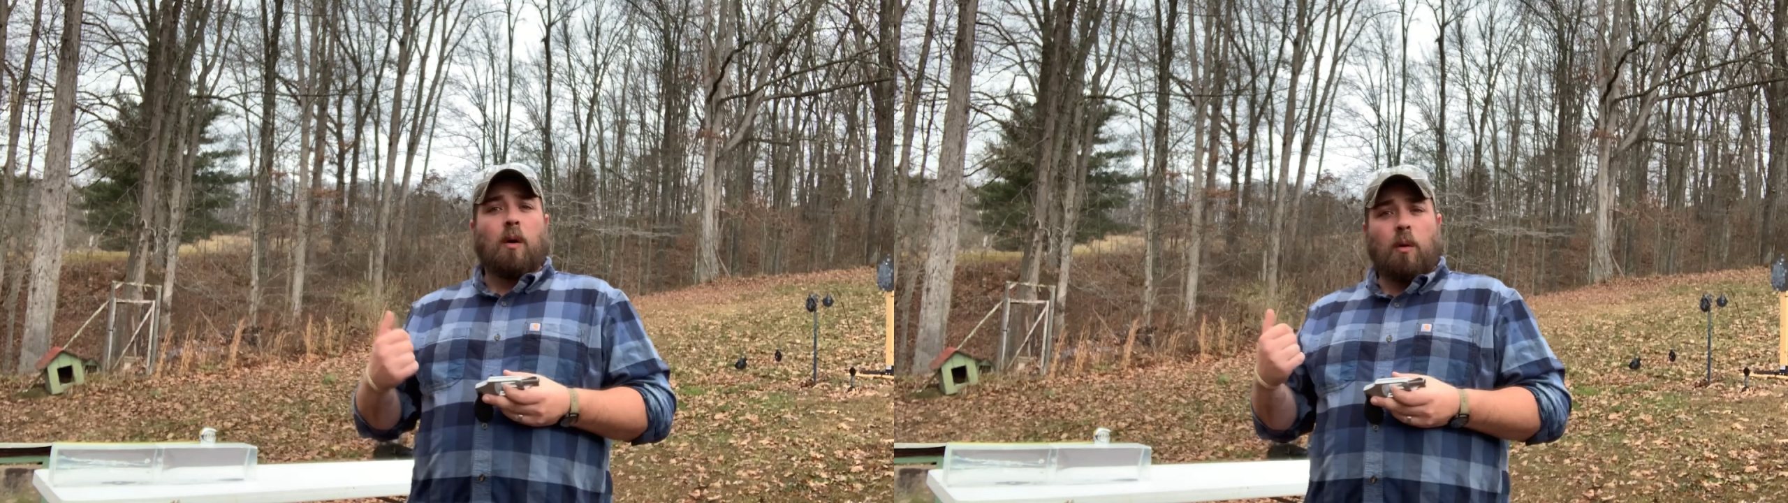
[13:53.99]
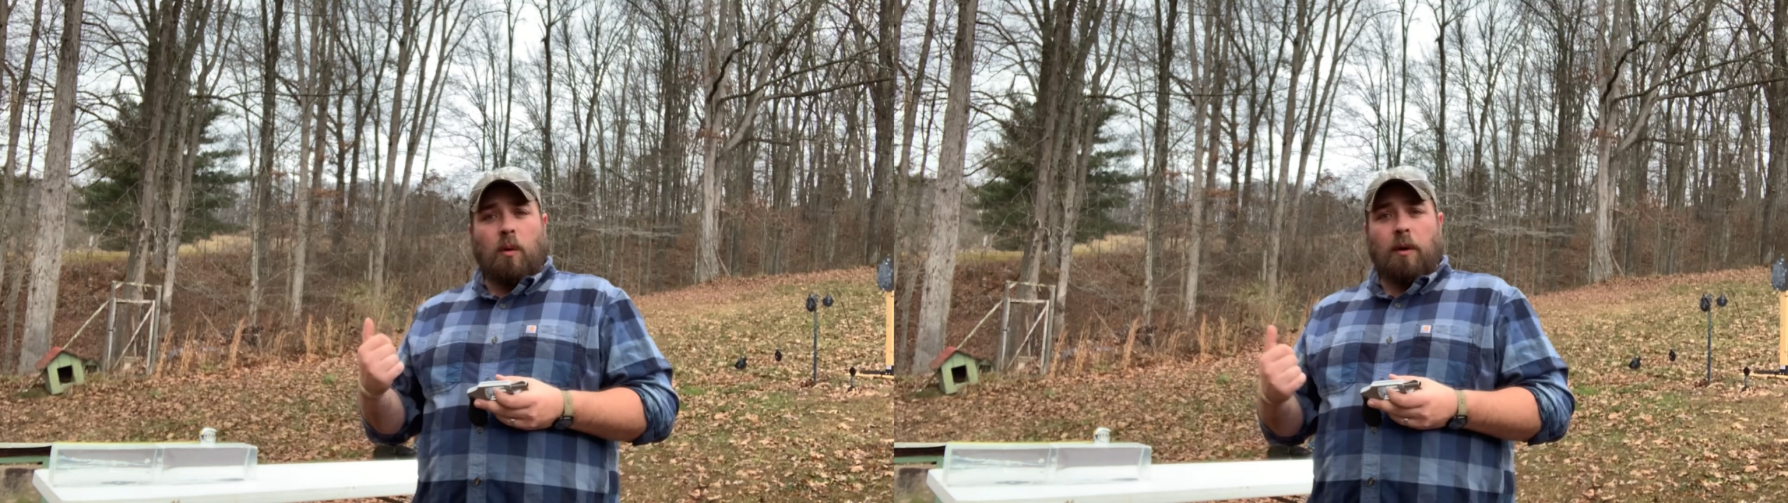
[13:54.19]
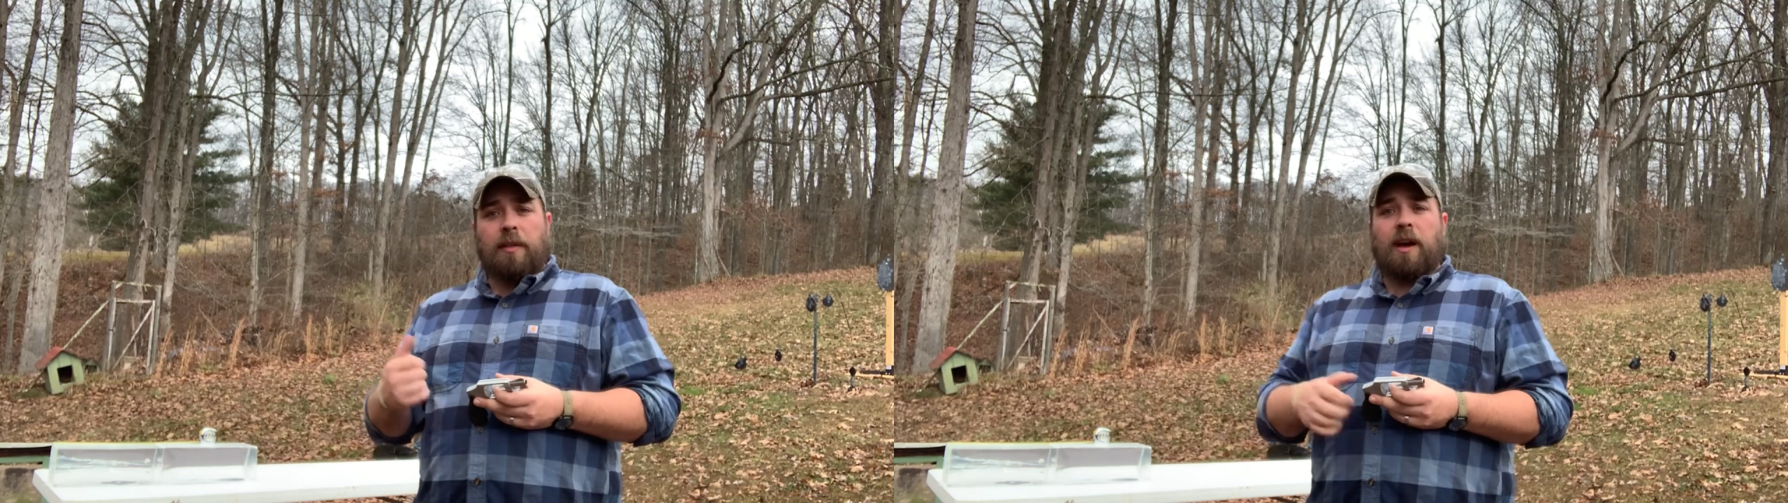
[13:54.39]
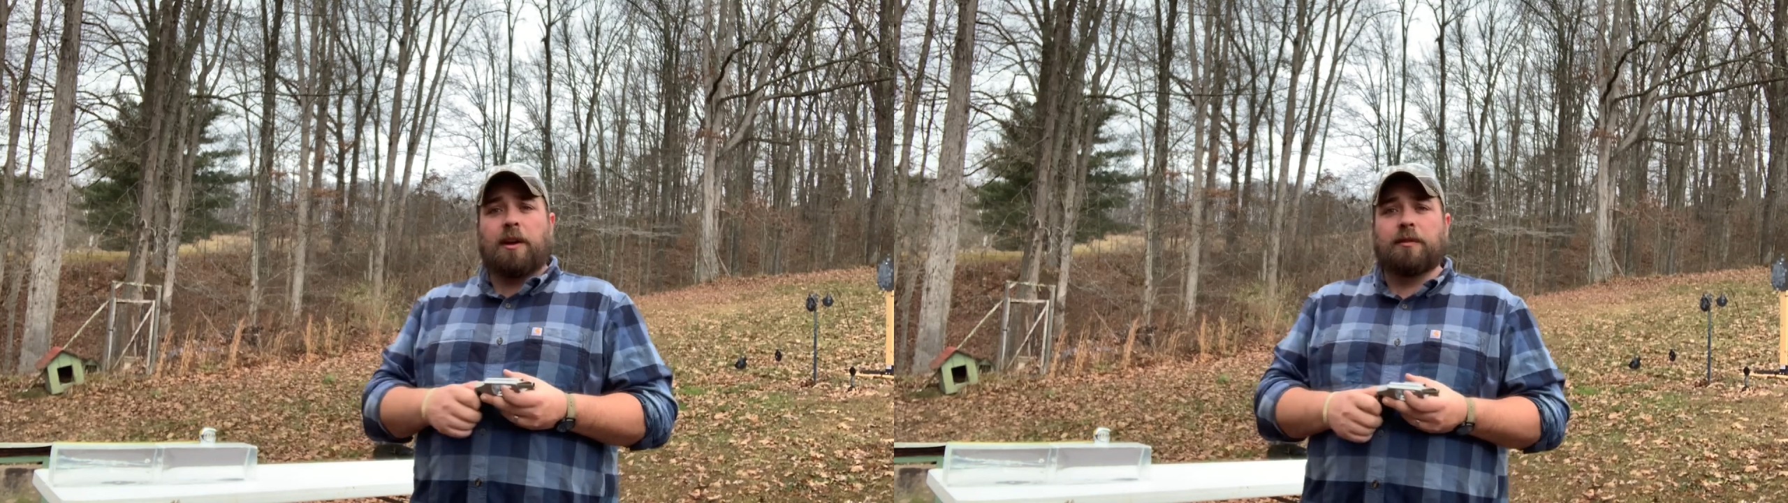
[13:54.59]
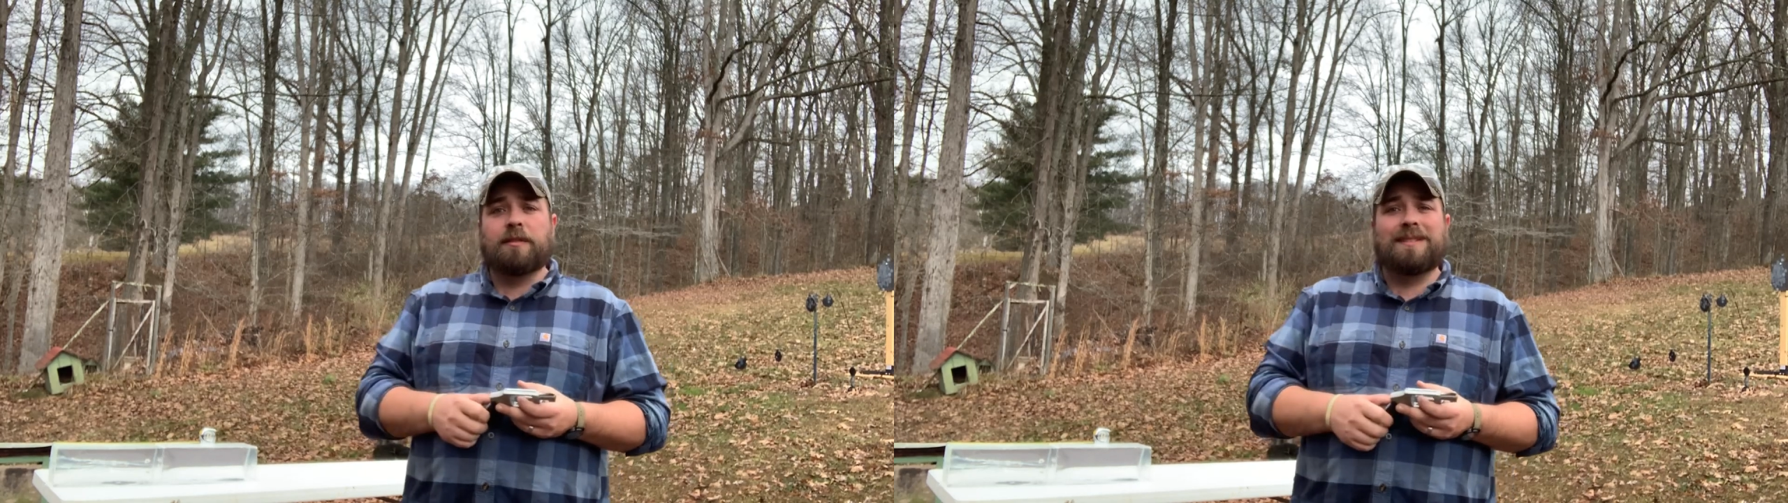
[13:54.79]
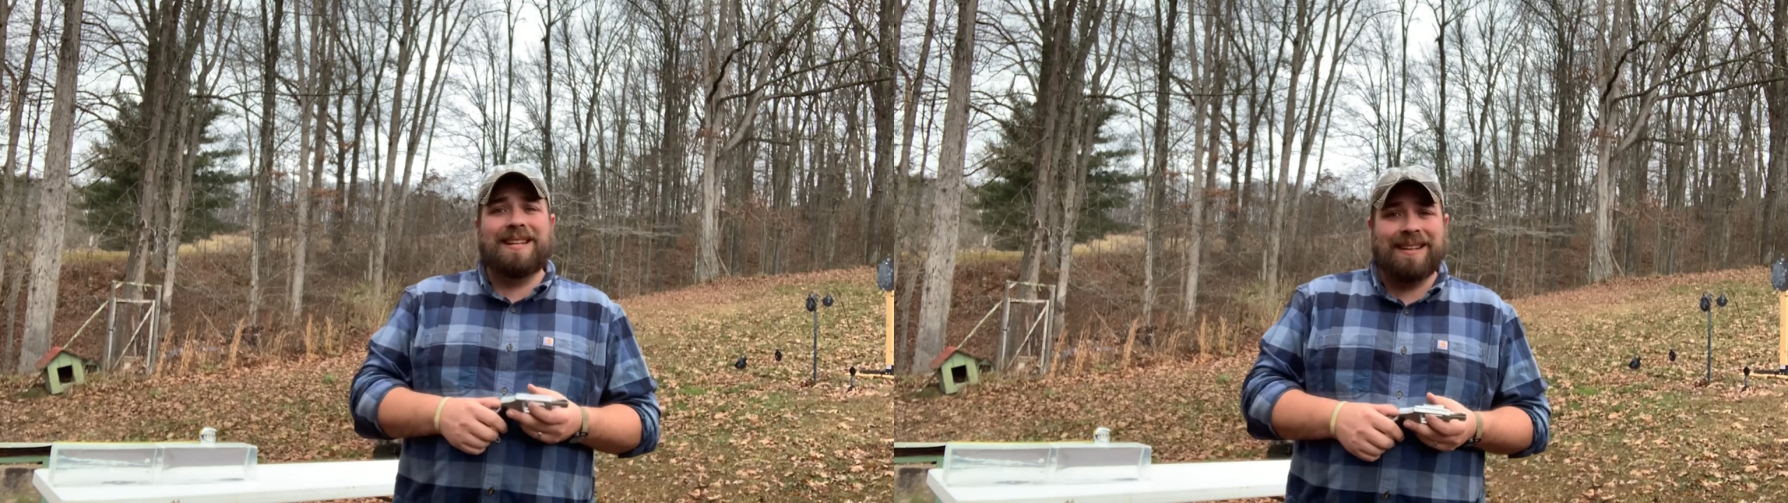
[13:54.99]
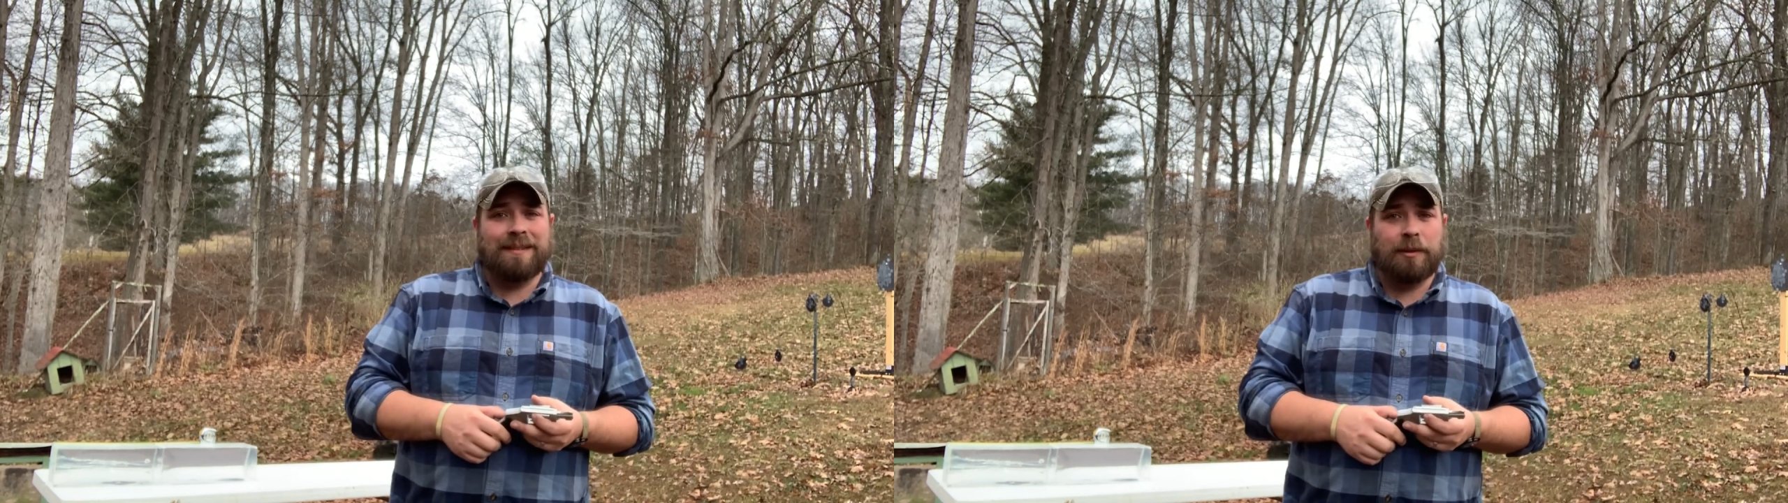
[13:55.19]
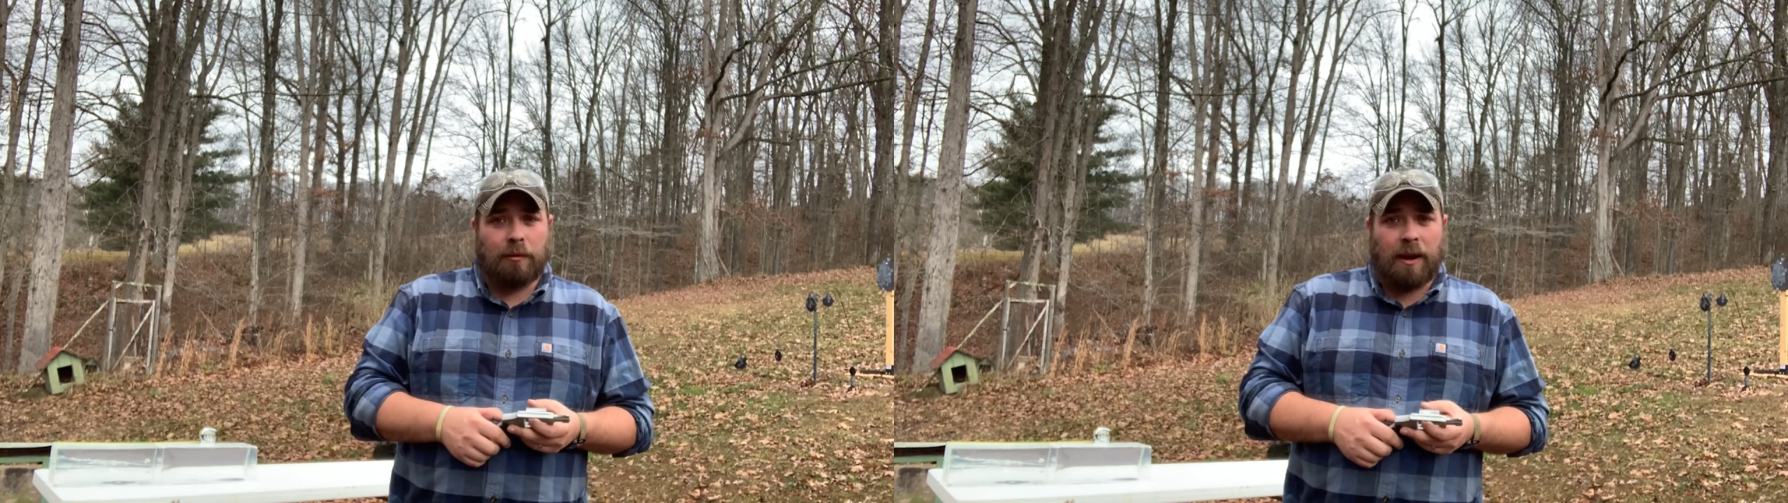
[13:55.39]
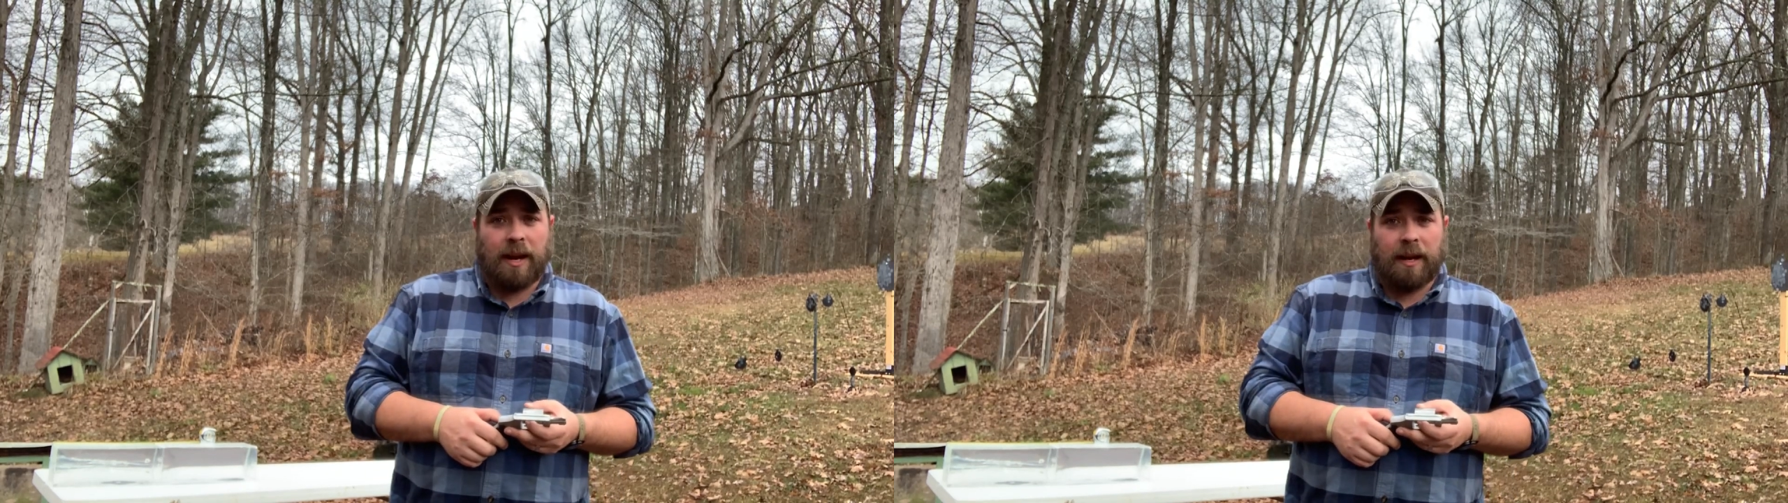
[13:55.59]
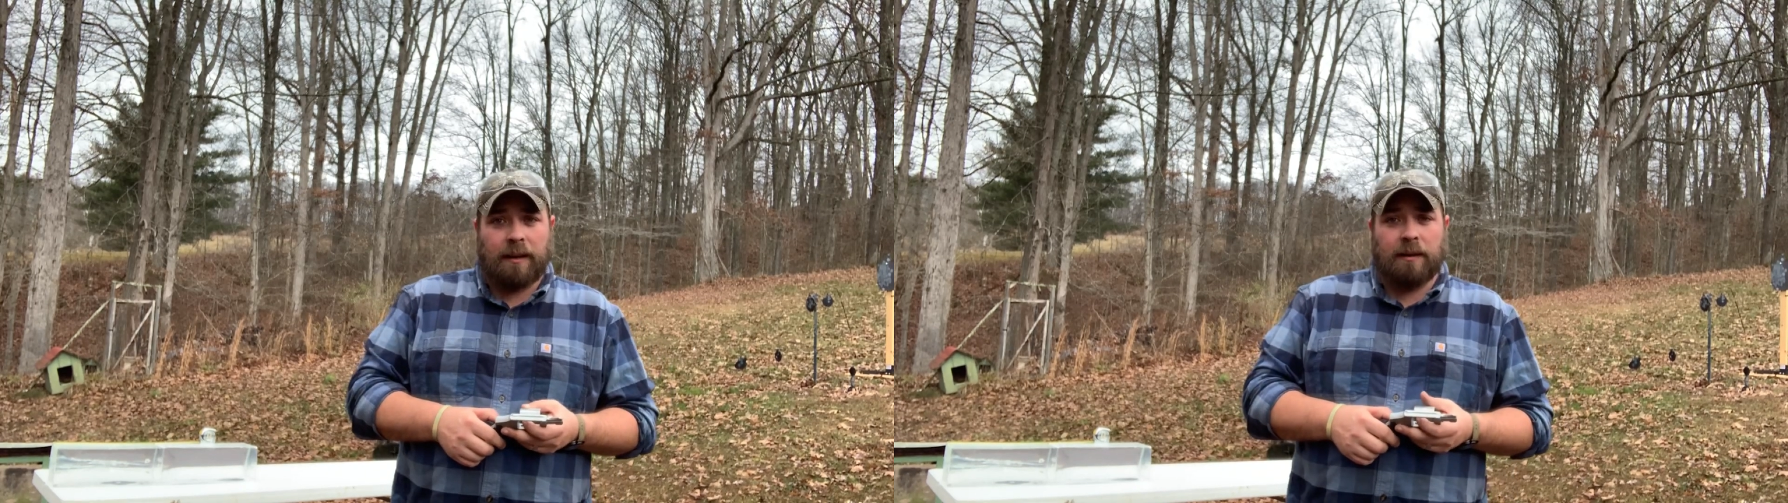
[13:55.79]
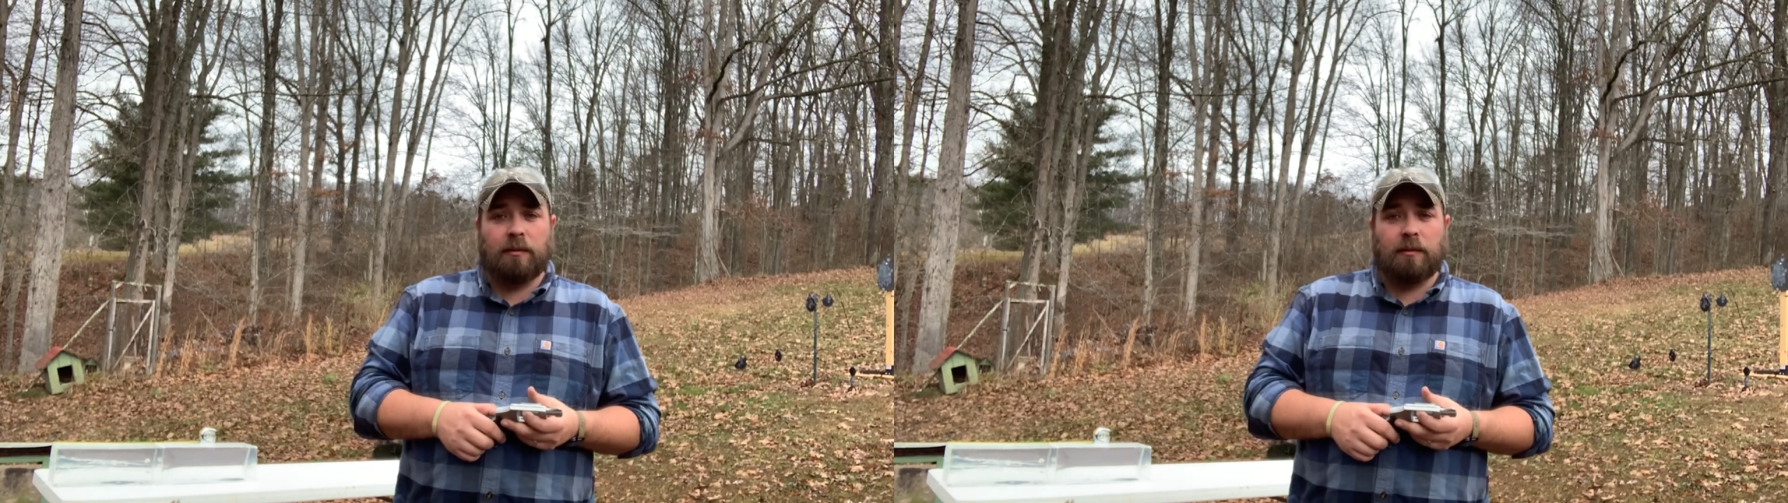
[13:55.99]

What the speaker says: or the 110 grain